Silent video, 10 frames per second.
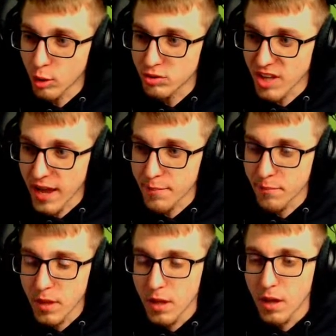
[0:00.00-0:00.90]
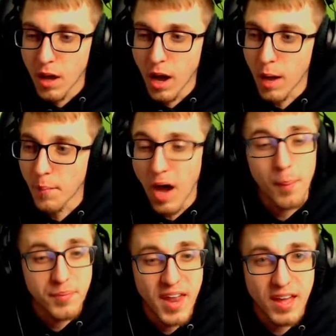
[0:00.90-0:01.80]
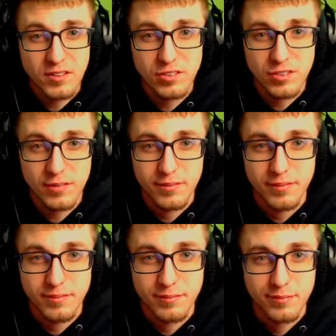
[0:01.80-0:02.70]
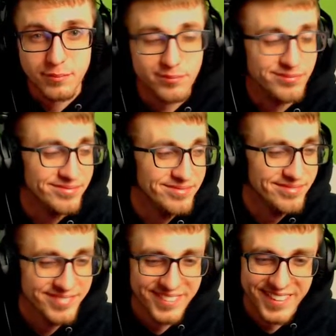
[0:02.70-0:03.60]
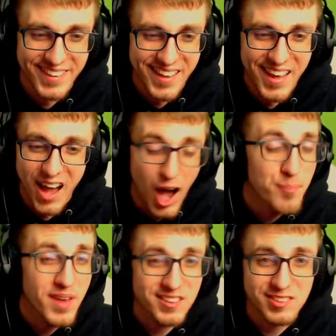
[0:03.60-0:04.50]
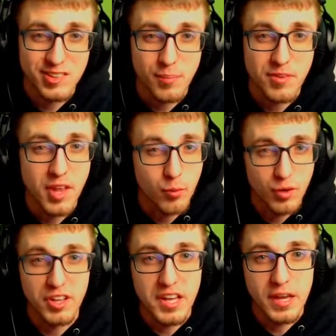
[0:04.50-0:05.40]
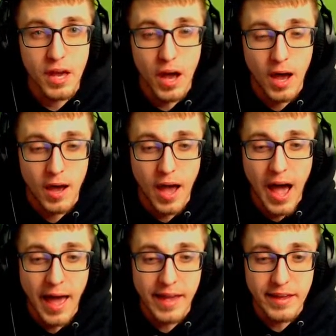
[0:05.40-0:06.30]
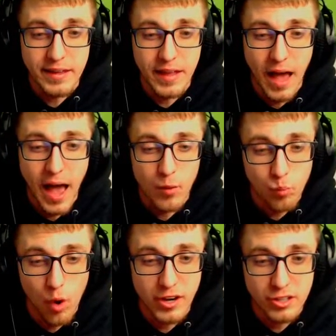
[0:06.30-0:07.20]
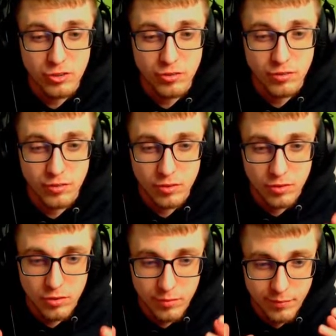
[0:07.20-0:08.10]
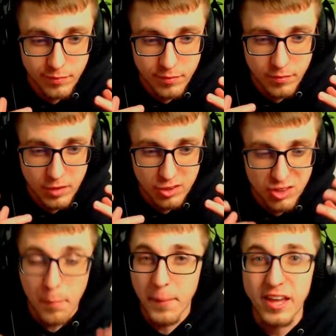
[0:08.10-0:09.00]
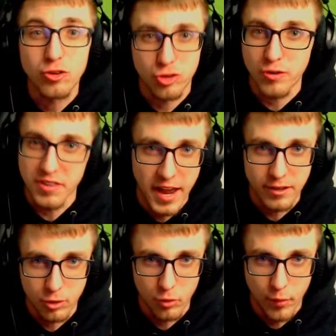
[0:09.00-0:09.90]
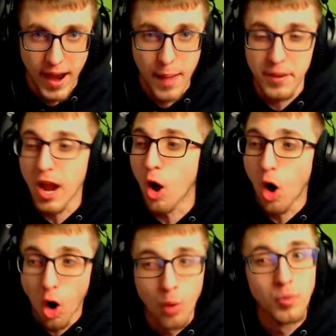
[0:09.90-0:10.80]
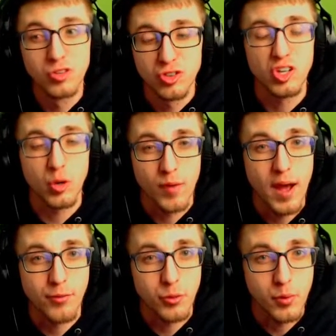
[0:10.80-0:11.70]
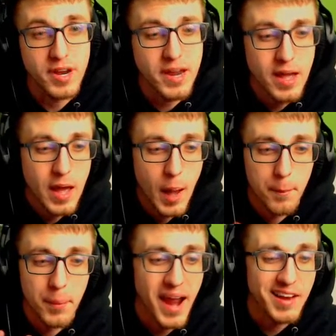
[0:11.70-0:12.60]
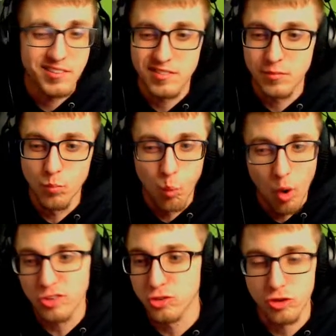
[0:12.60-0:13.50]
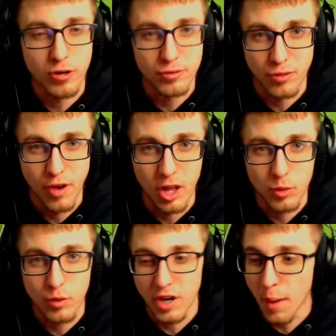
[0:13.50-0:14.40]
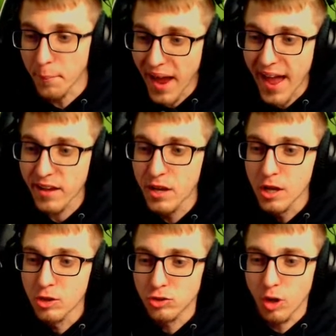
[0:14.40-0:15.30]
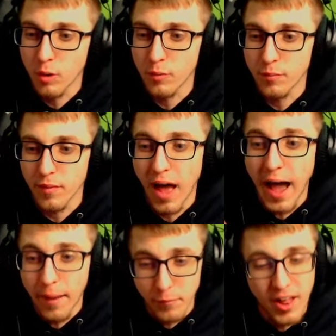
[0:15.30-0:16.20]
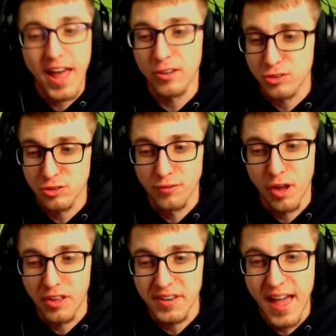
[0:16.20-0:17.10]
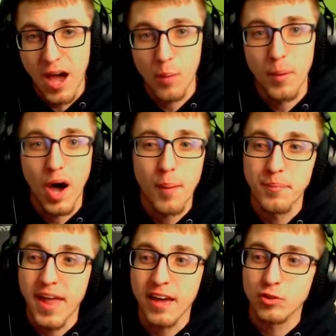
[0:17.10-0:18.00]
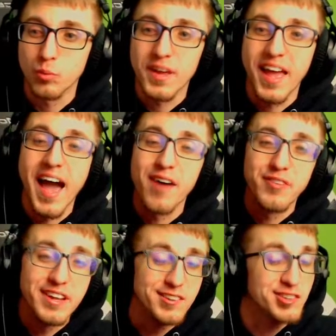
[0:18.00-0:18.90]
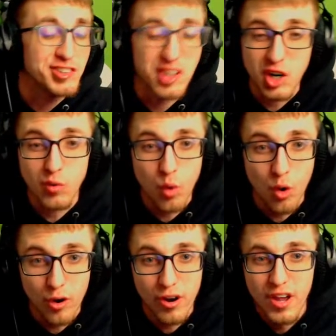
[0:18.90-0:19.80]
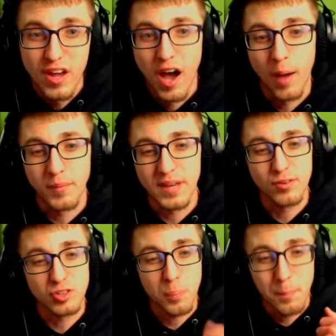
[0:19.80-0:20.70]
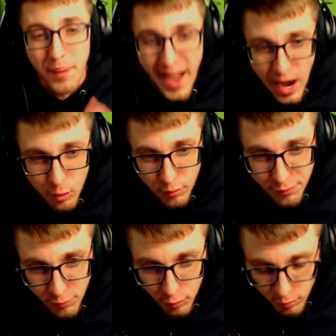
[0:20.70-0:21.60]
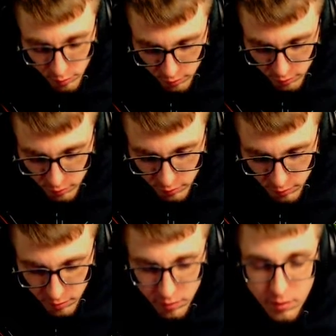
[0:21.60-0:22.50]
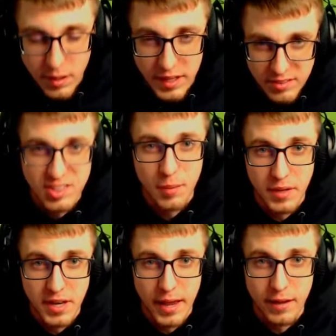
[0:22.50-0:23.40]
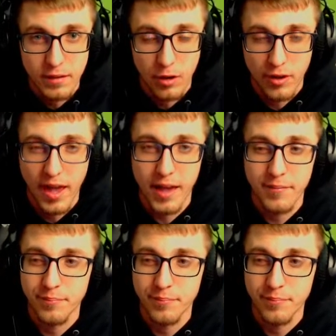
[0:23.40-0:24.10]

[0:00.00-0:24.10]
Type. Up next is something that really I wanted to make sure that I could grab, and I almost took it round 3, but I wasn't sure if Volley would come back, so I'm glad I took Volley now. But up next we have Incineroar. Give us powerful Intimidate, okay?